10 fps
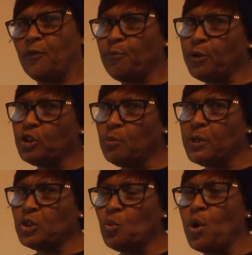you put too
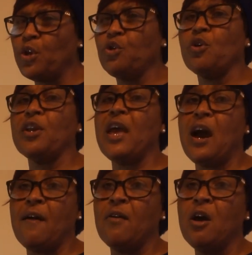much of water, you're going to
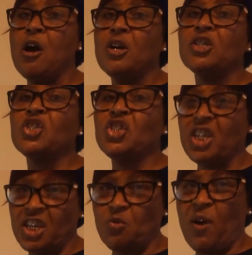have
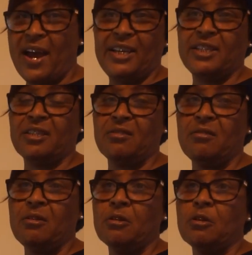sticky rice.
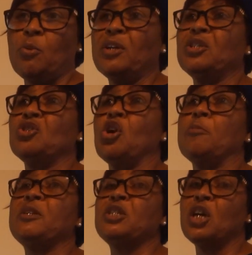The rice is going to
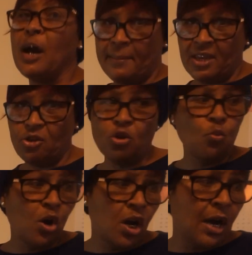be gummy. You don't
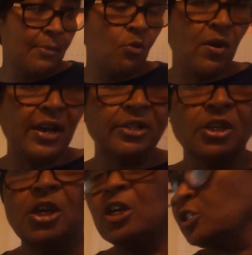want gummy rice.
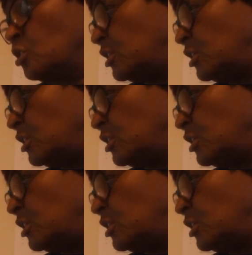So